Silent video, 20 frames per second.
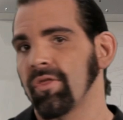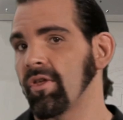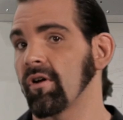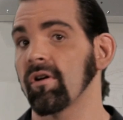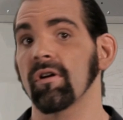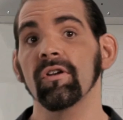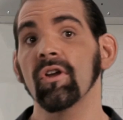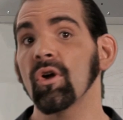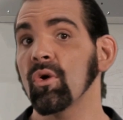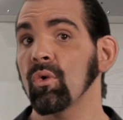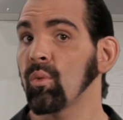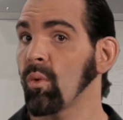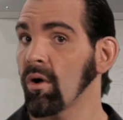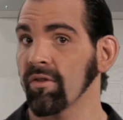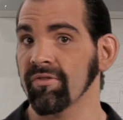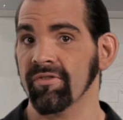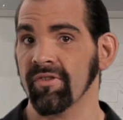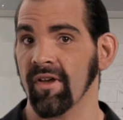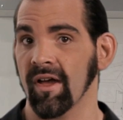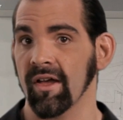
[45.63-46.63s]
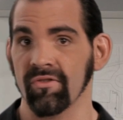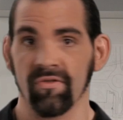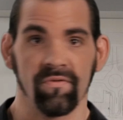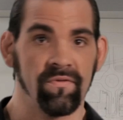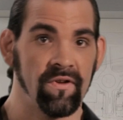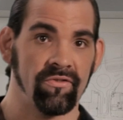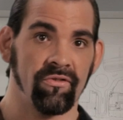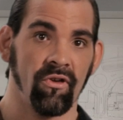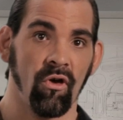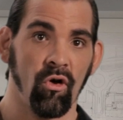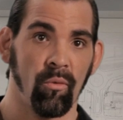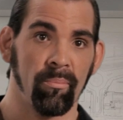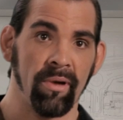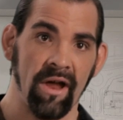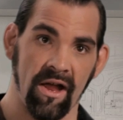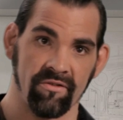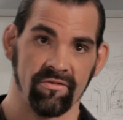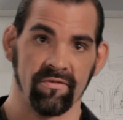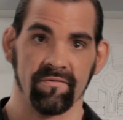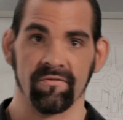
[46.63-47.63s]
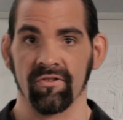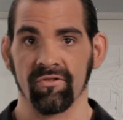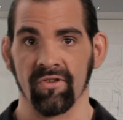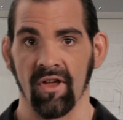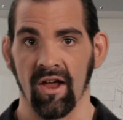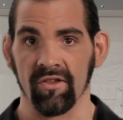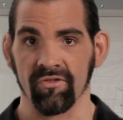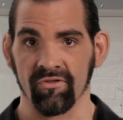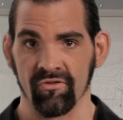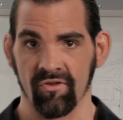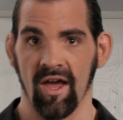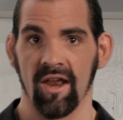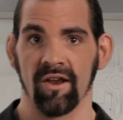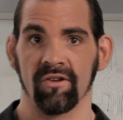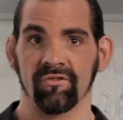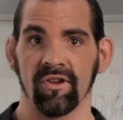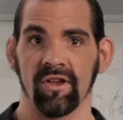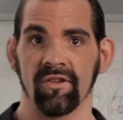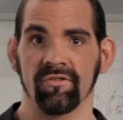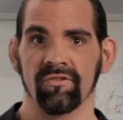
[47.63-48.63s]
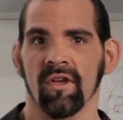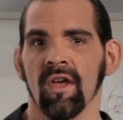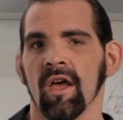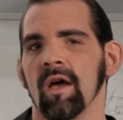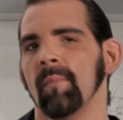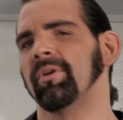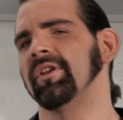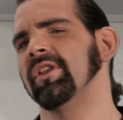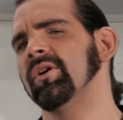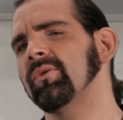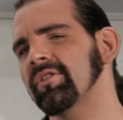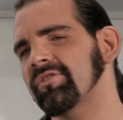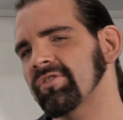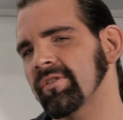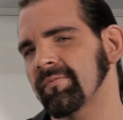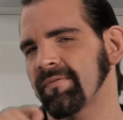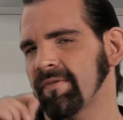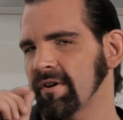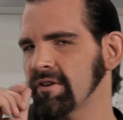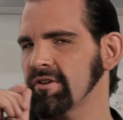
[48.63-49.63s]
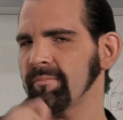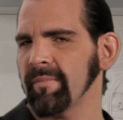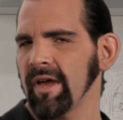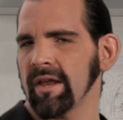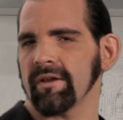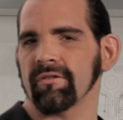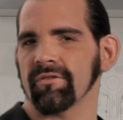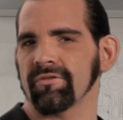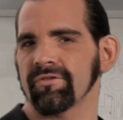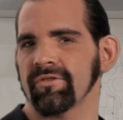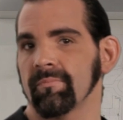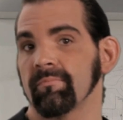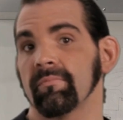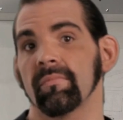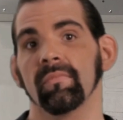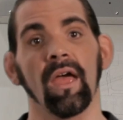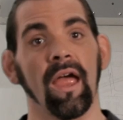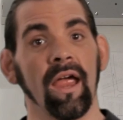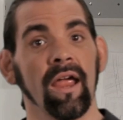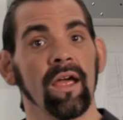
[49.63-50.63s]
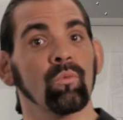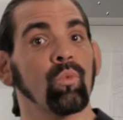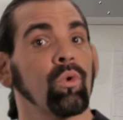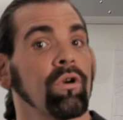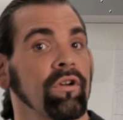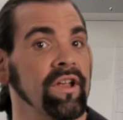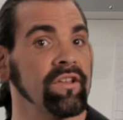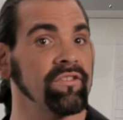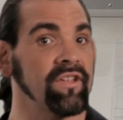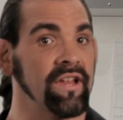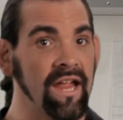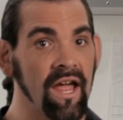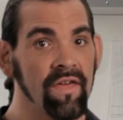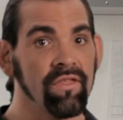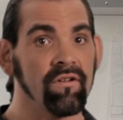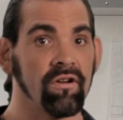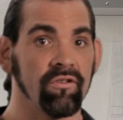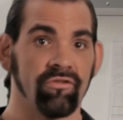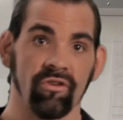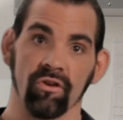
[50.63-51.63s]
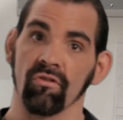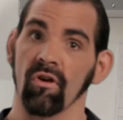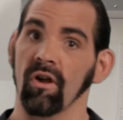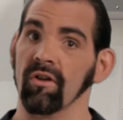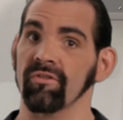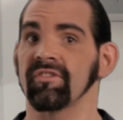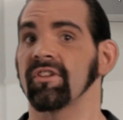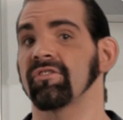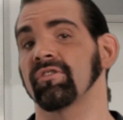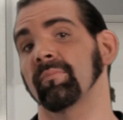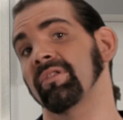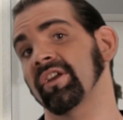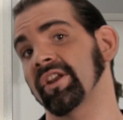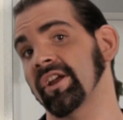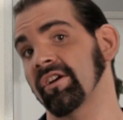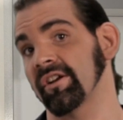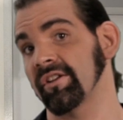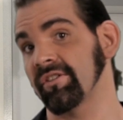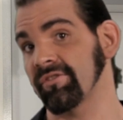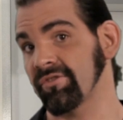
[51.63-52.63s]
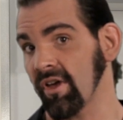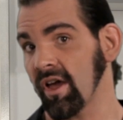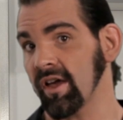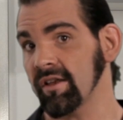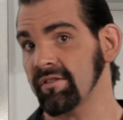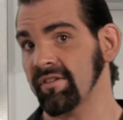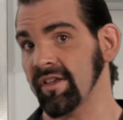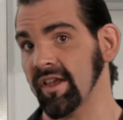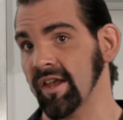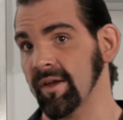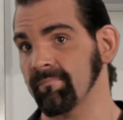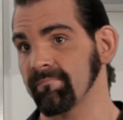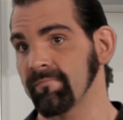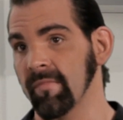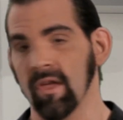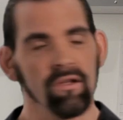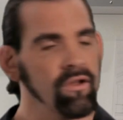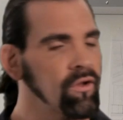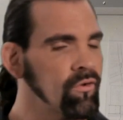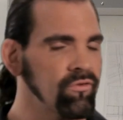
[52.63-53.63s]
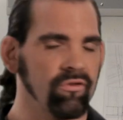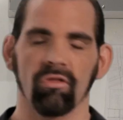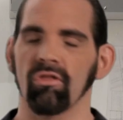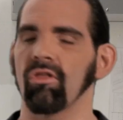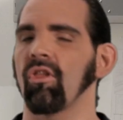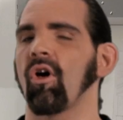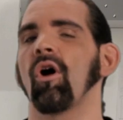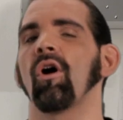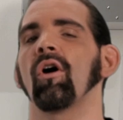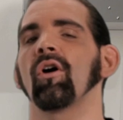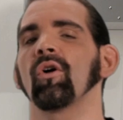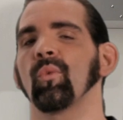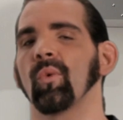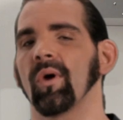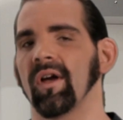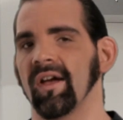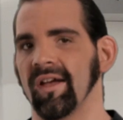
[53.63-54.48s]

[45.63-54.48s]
There are no one-size-fits-all passive design strategies, but knowing some fundamentals and working together as a cross-disciplinary design team goes a long